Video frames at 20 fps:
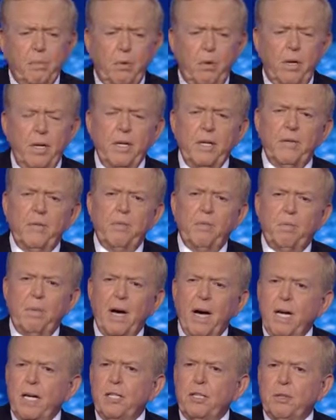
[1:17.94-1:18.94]
the point of
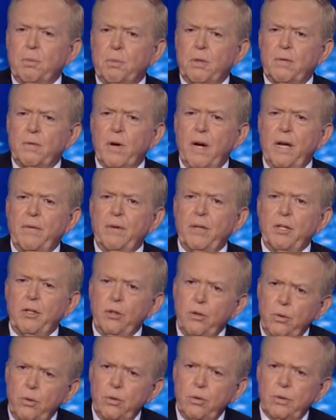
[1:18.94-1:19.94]
punishment for having
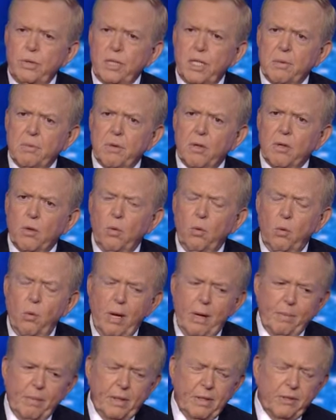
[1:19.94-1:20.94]
used chemical
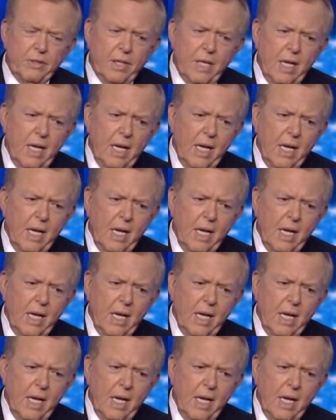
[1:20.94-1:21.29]
weapons,